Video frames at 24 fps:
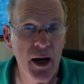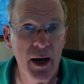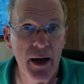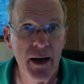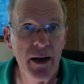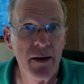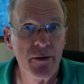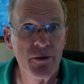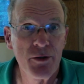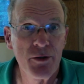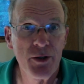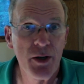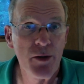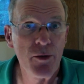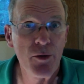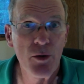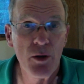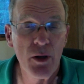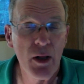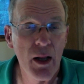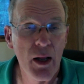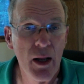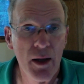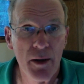I have several
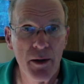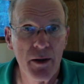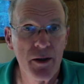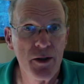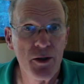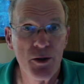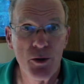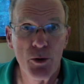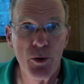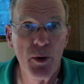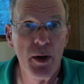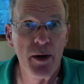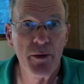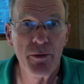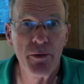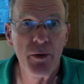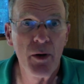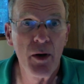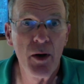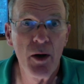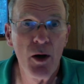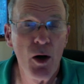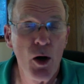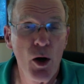clients who have
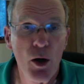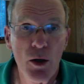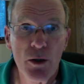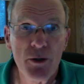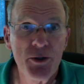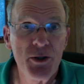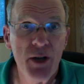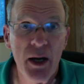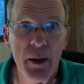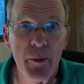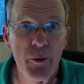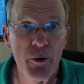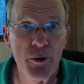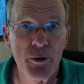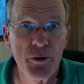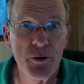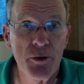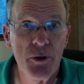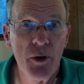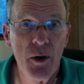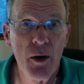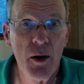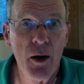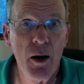Alzheimer's,
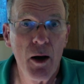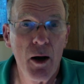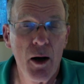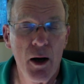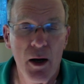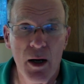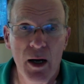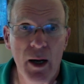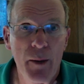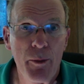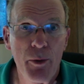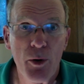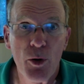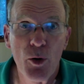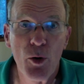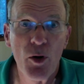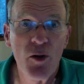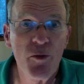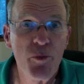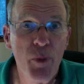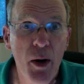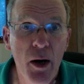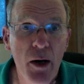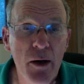a couple who
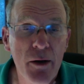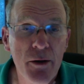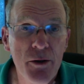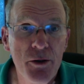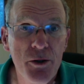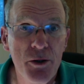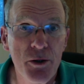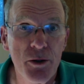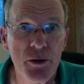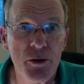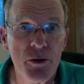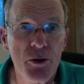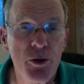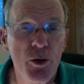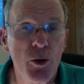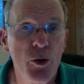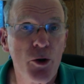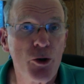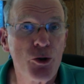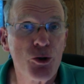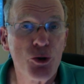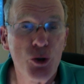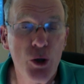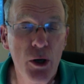have Parkinson's, who are
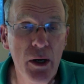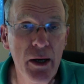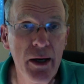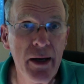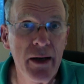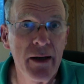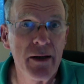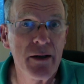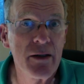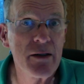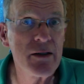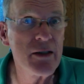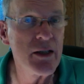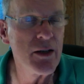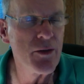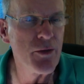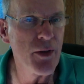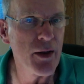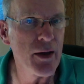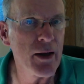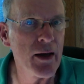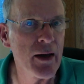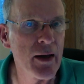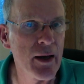trying it to see if they
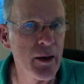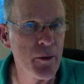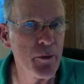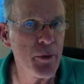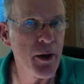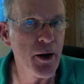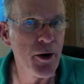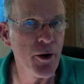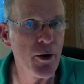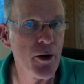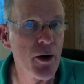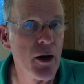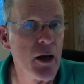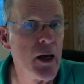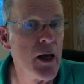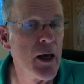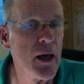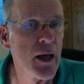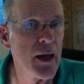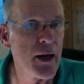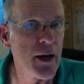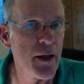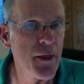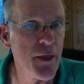can get better.
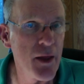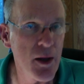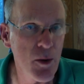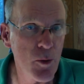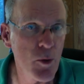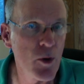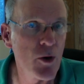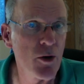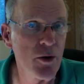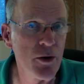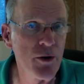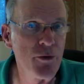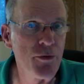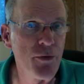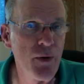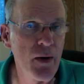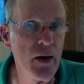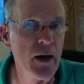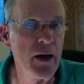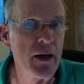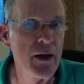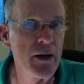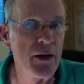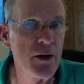And I think we're going to
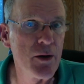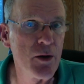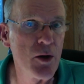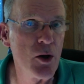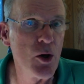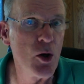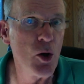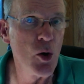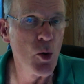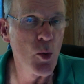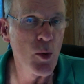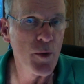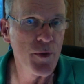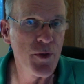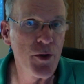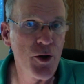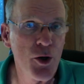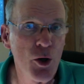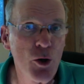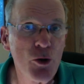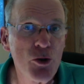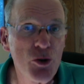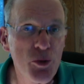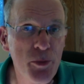find what the
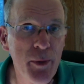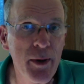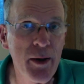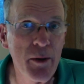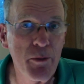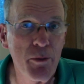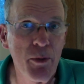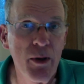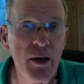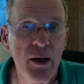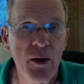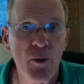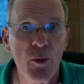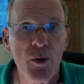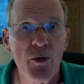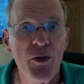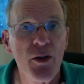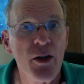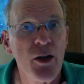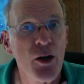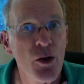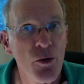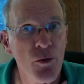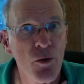dose might be and what the
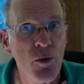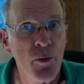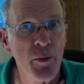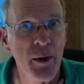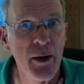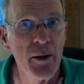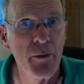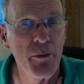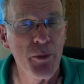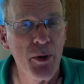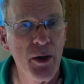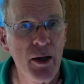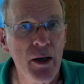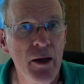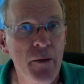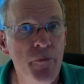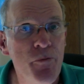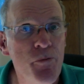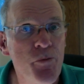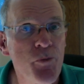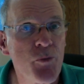interval might be.